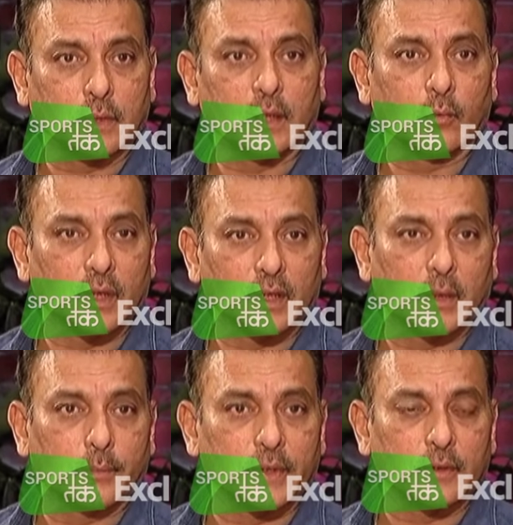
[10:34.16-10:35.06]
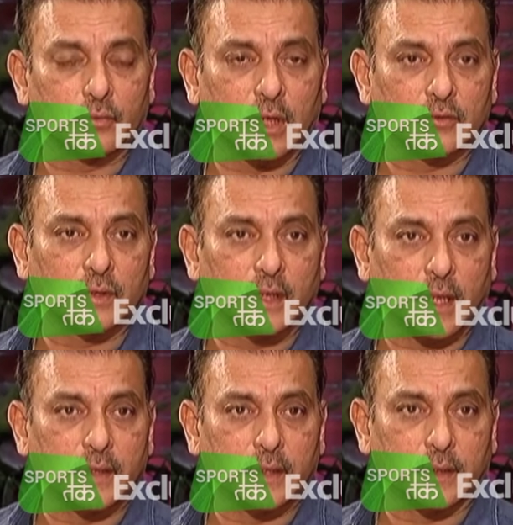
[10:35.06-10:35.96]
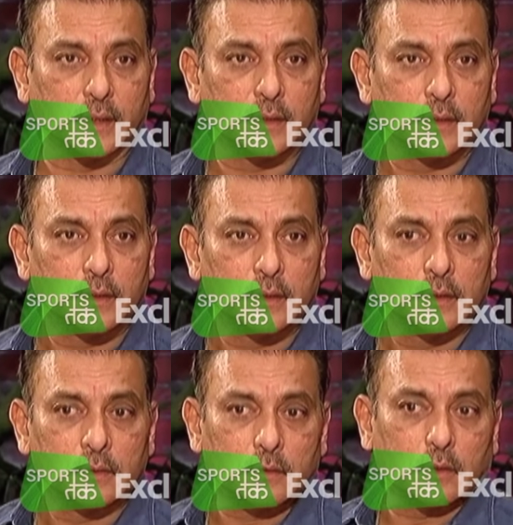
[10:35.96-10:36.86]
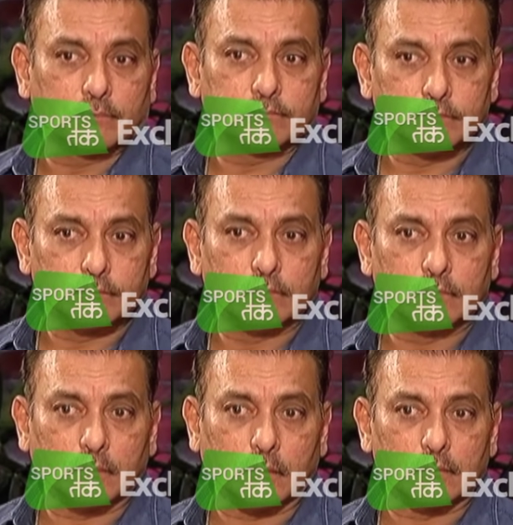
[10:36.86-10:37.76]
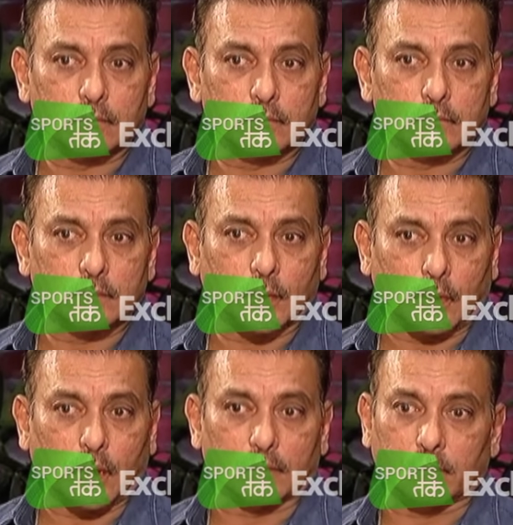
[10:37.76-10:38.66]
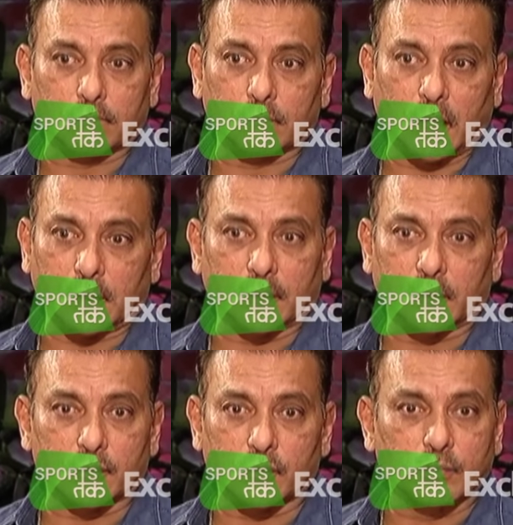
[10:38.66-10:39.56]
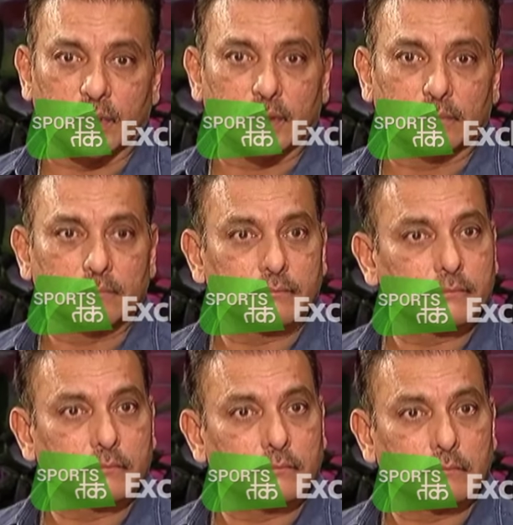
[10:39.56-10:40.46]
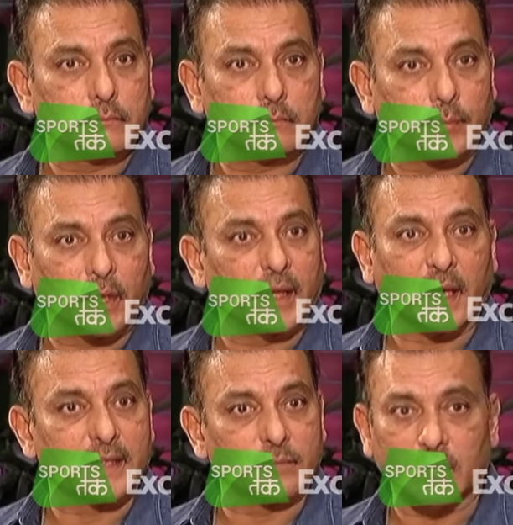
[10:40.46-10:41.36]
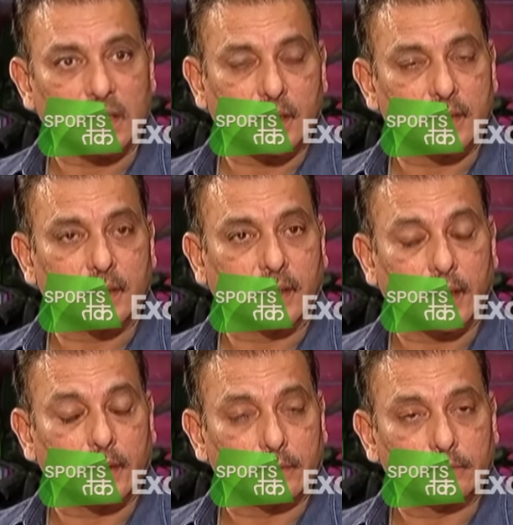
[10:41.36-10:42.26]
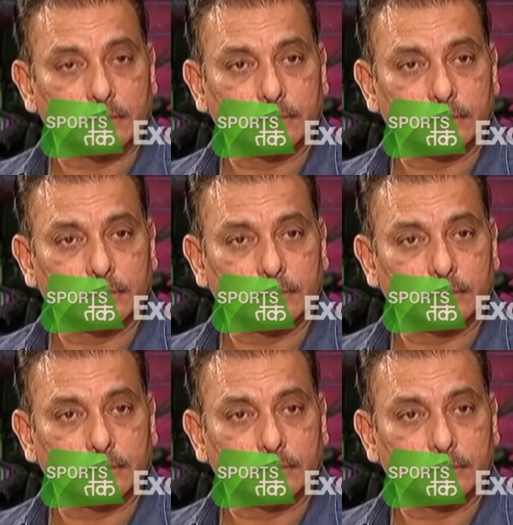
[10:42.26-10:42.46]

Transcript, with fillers: till the World Cup in two thousand nineteen. So, you know, I, I think he should be playing as much as he can.